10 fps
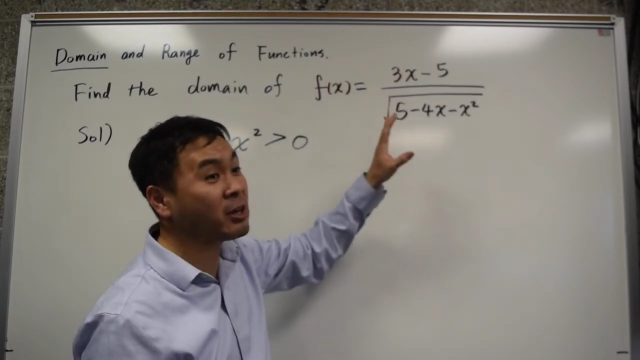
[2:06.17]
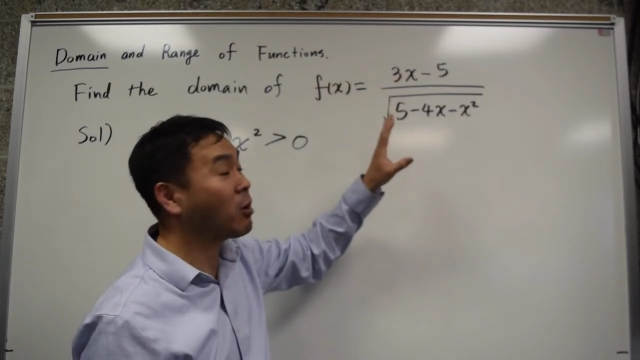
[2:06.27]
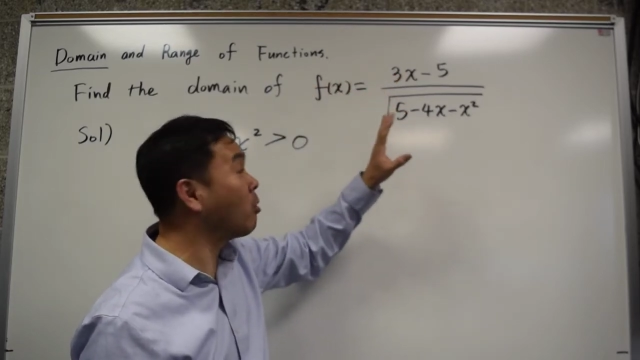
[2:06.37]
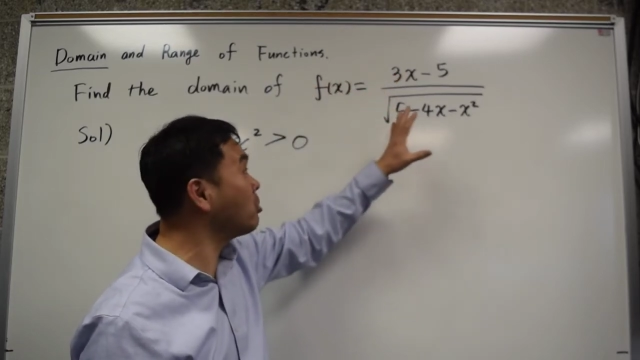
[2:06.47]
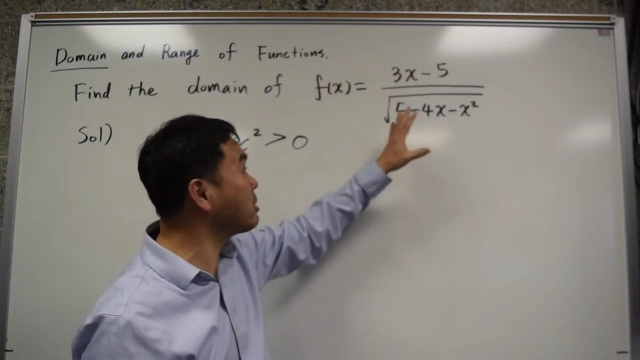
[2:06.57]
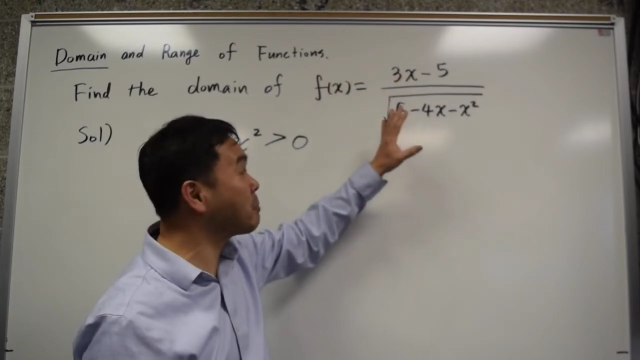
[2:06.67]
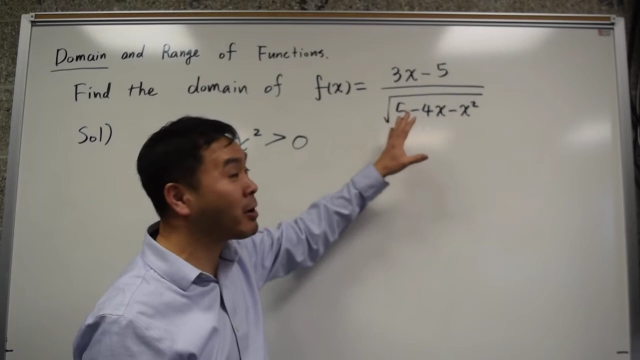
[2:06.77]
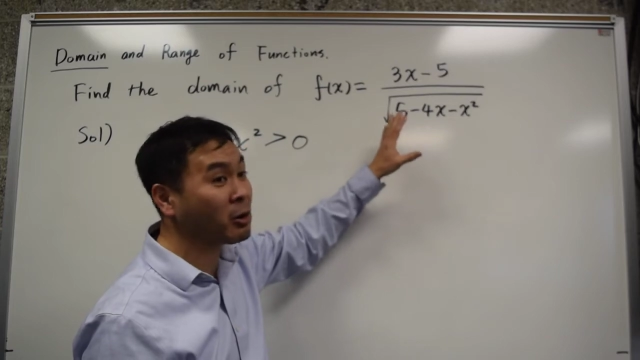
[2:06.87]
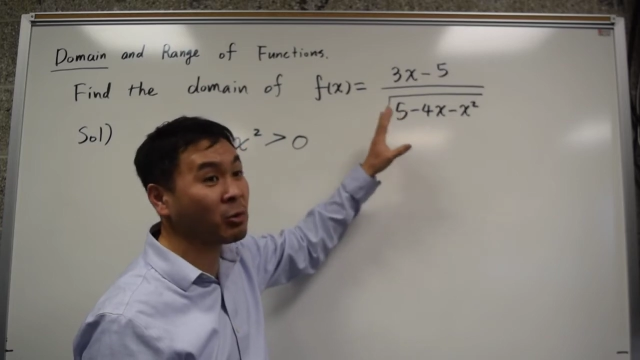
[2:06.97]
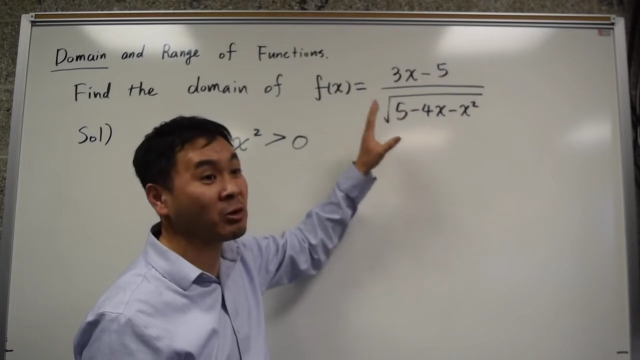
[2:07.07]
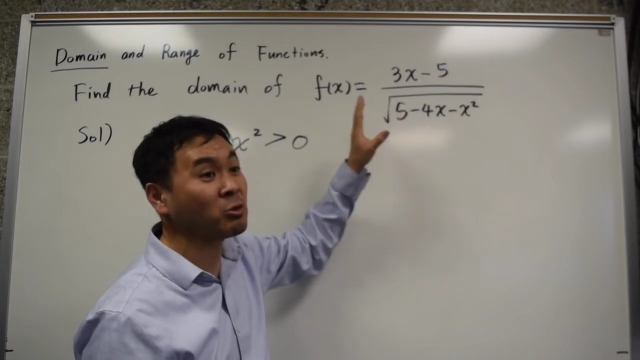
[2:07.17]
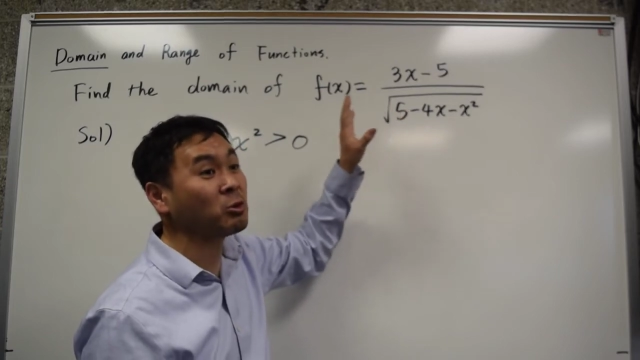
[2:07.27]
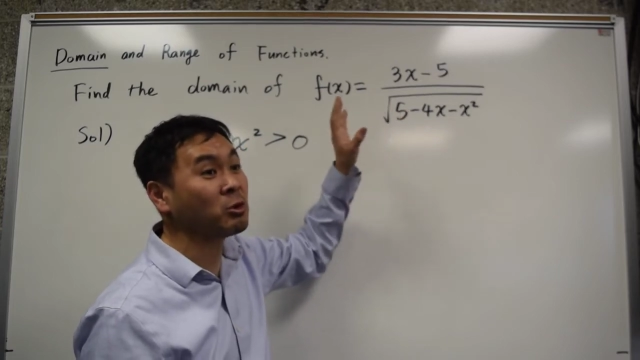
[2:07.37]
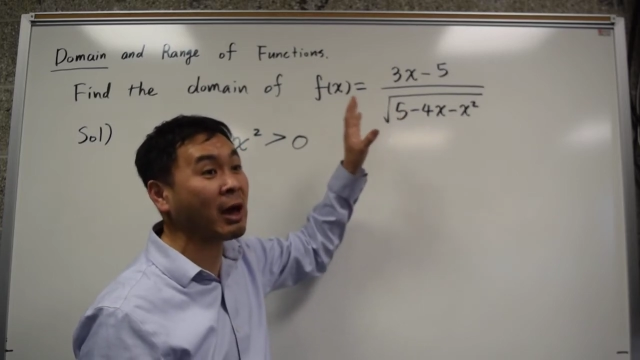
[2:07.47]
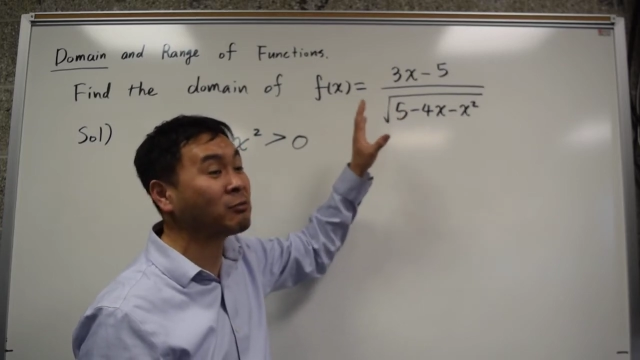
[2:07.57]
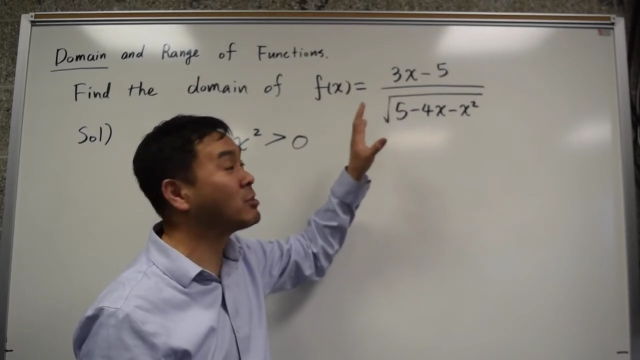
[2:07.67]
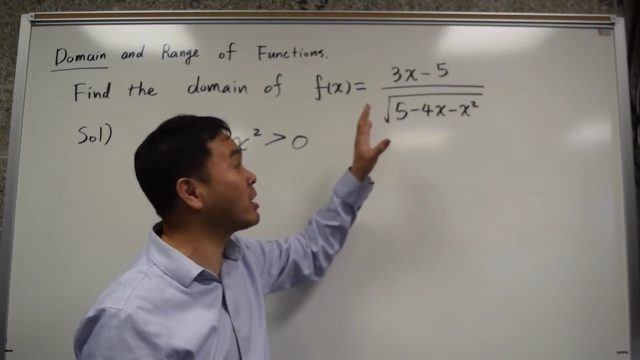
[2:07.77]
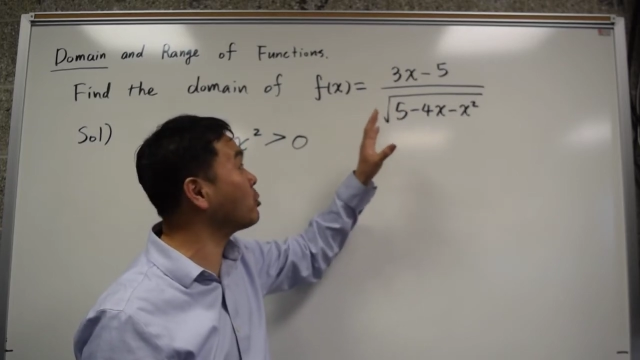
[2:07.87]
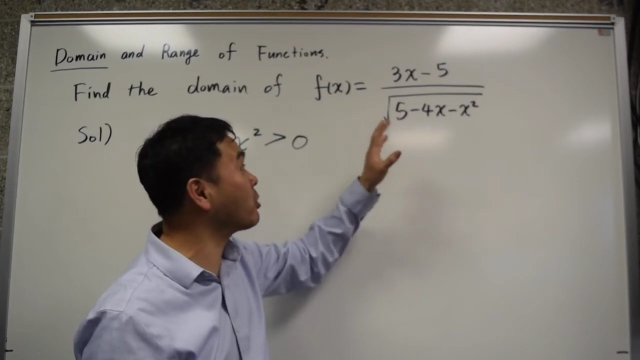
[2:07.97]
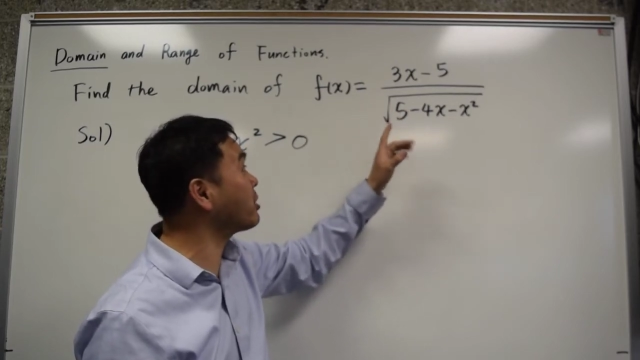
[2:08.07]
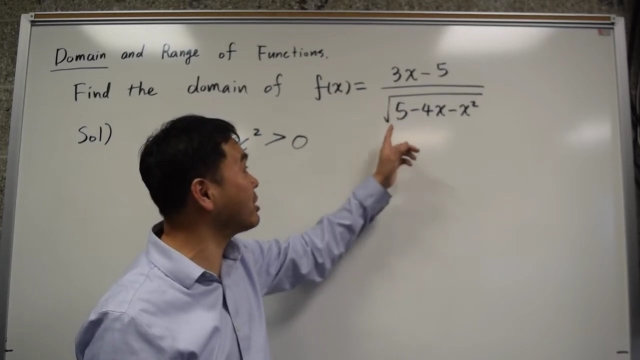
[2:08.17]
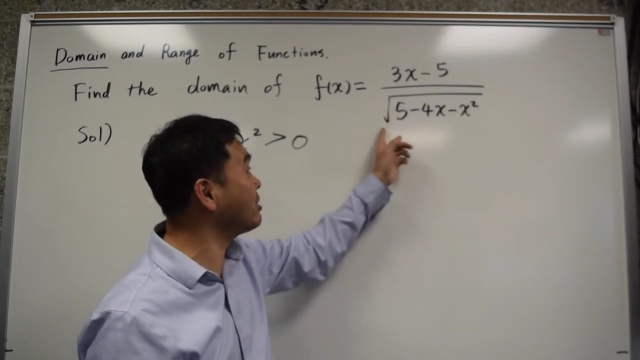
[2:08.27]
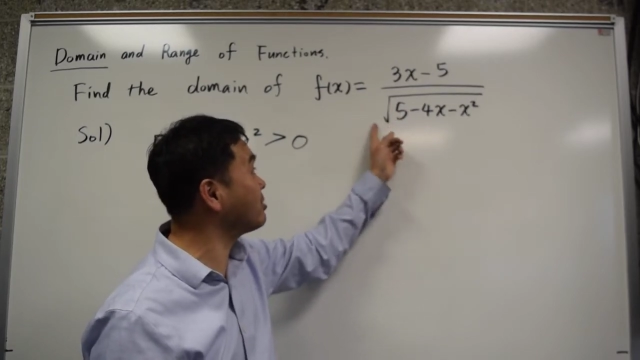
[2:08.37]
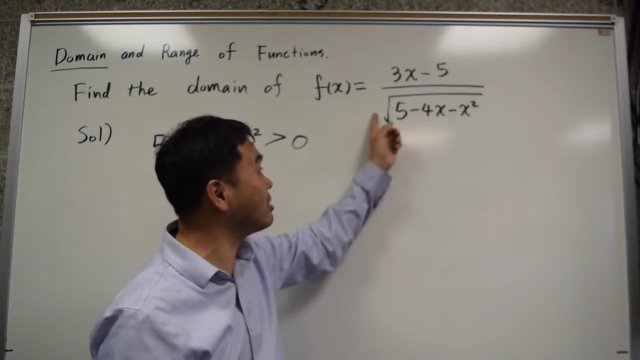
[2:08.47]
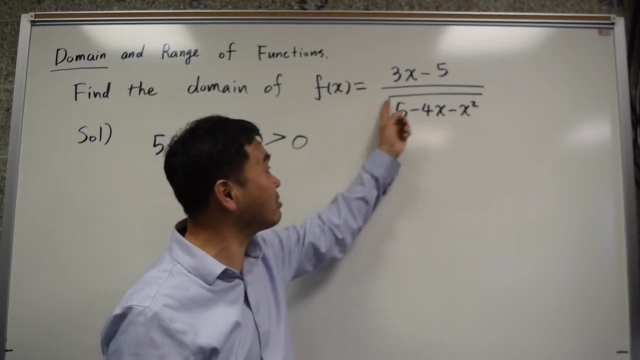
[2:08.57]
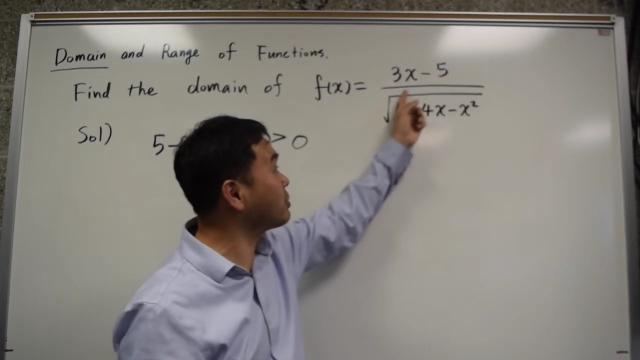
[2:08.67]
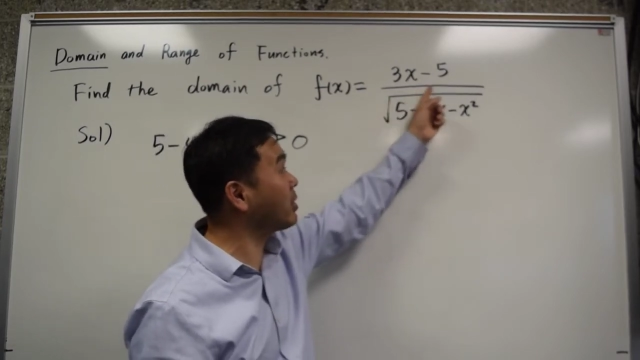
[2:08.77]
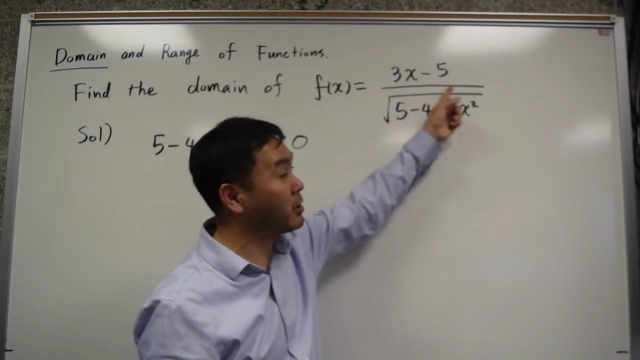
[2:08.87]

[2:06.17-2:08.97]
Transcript: only part where you have to get worried is this part